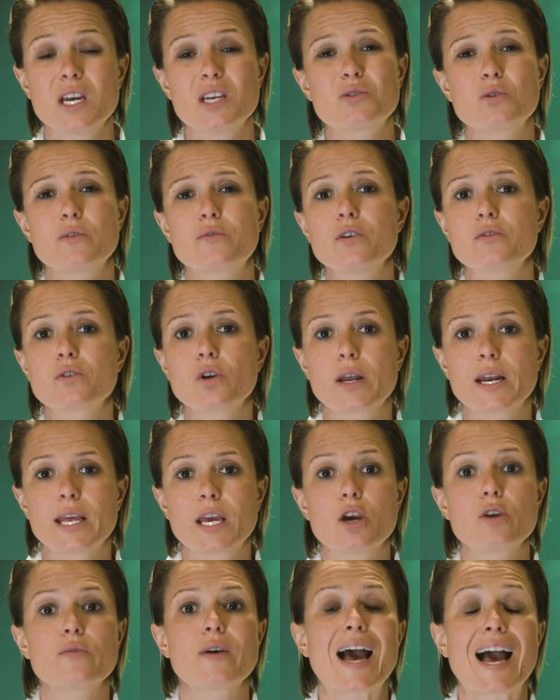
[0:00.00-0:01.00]
So if you've got
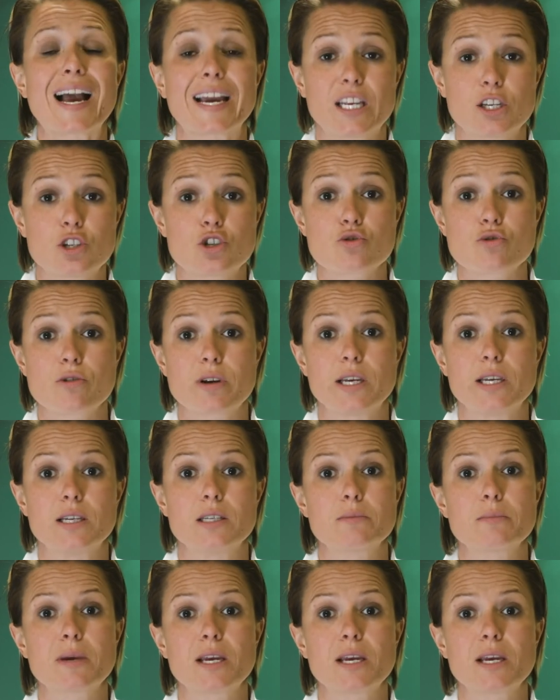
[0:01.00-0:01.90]
any overhanging trees,